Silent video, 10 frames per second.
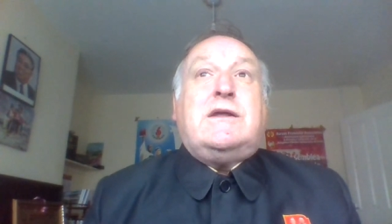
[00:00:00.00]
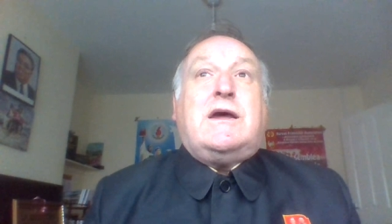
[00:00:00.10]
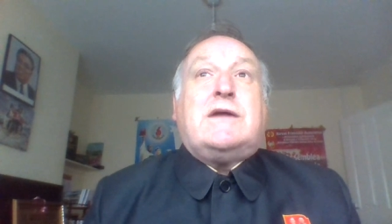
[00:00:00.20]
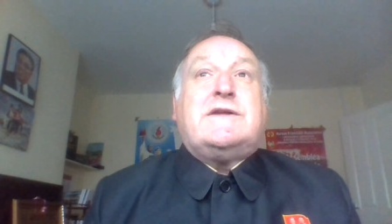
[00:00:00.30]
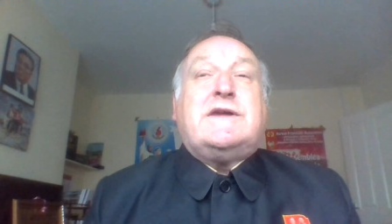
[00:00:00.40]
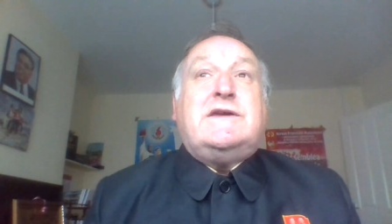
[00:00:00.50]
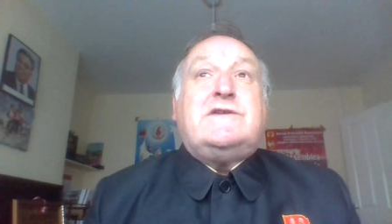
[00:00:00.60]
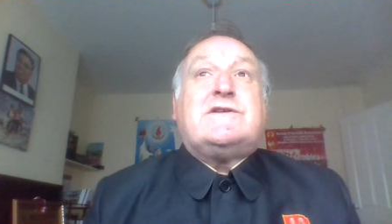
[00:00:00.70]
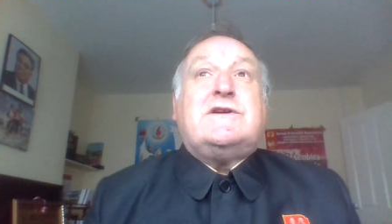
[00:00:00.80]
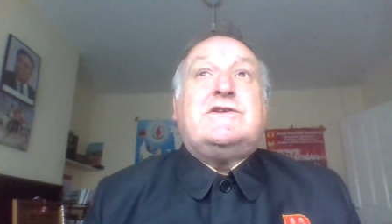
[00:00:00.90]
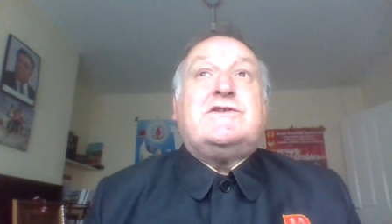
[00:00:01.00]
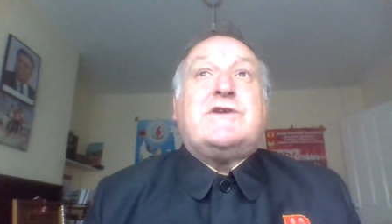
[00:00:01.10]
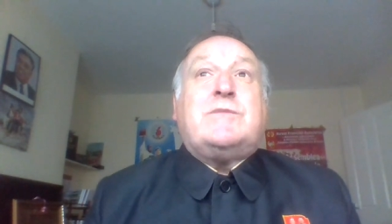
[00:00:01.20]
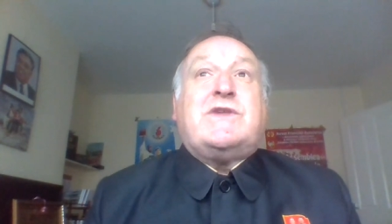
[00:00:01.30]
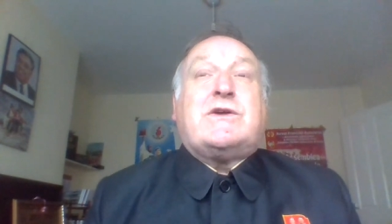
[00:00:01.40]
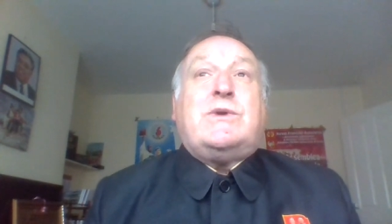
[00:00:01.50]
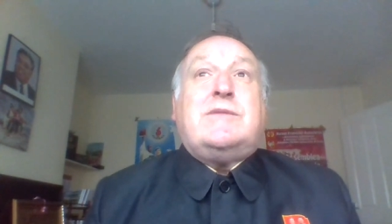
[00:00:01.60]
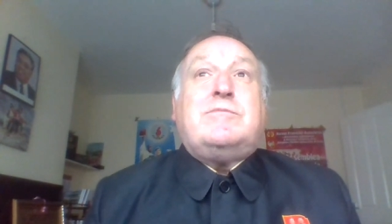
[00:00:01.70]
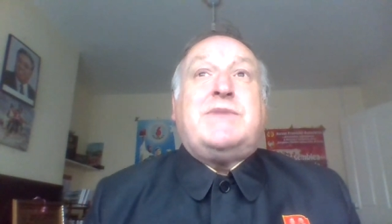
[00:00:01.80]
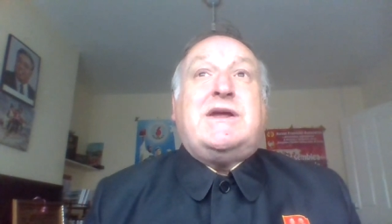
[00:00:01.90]
under his leadership, the
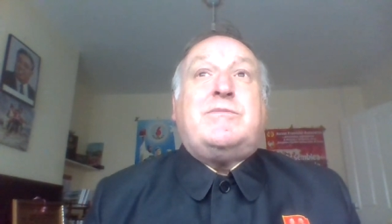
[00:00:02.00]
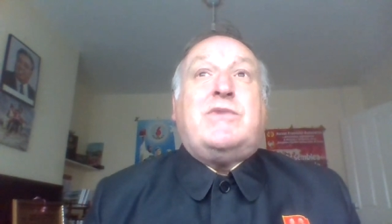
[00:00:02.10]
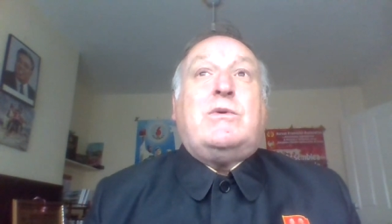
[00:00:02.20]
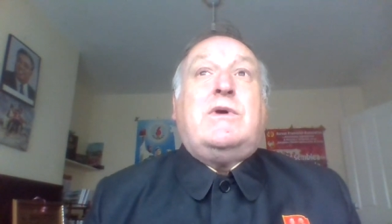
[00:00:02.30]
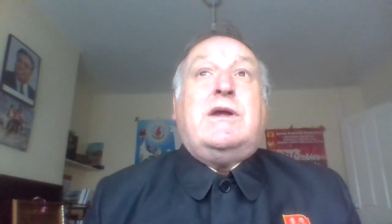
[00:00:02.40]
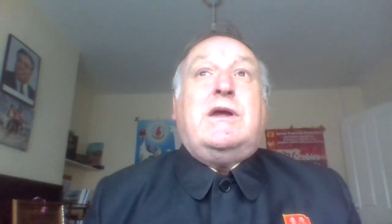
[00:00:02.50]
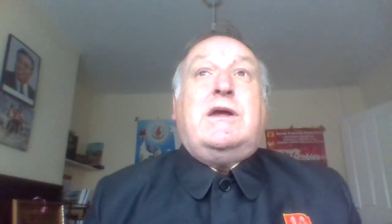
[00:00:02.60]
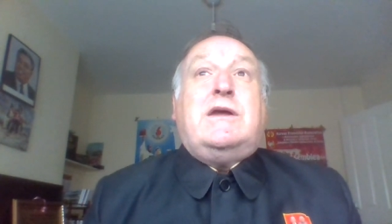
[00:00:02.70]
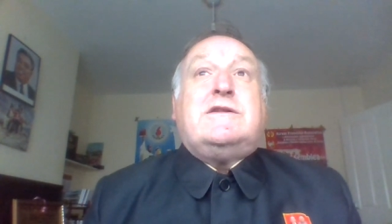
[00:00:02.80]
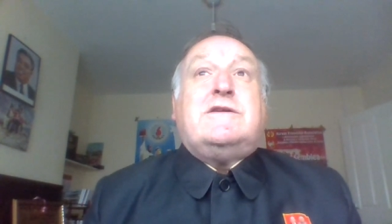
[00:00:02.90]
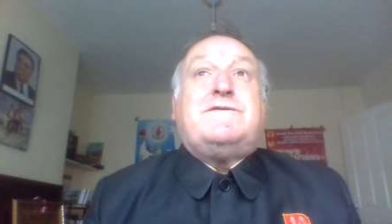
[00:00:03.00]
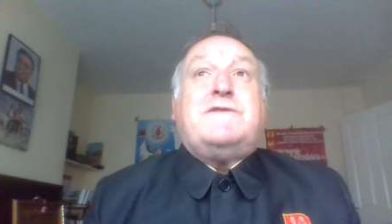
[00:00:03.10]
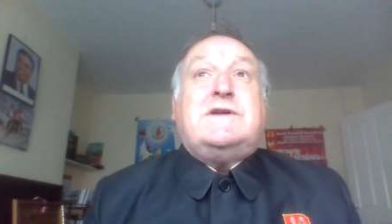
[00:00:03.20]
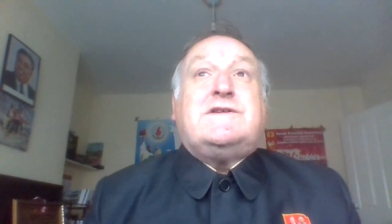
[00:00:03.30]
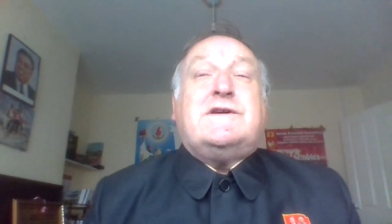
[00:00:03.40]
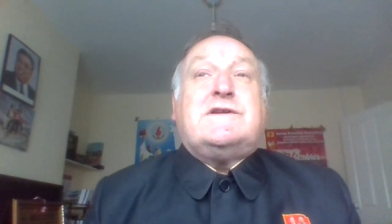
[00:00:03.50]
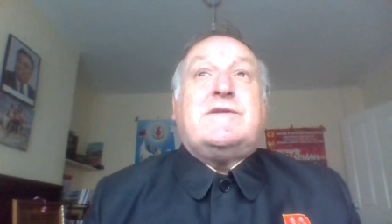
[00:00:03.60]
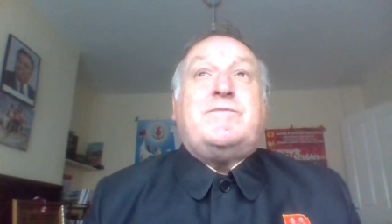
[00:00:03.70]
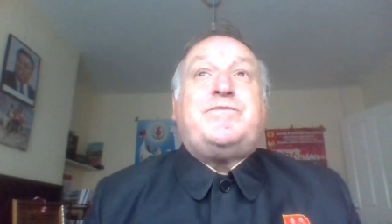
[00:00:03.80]
Korean people defeated